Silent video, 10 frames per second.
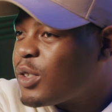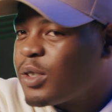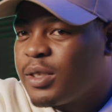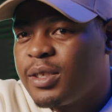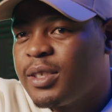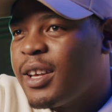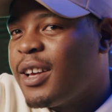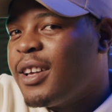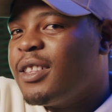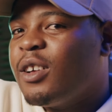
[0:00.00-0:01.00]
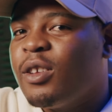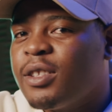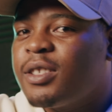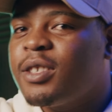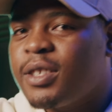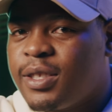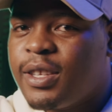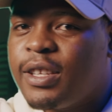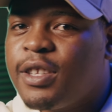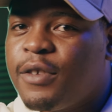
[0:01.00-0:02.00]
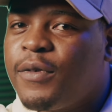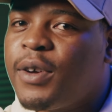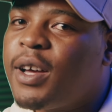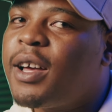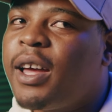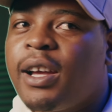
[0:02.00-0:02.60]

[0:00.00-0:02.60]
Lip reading: Because all the sets, they differ.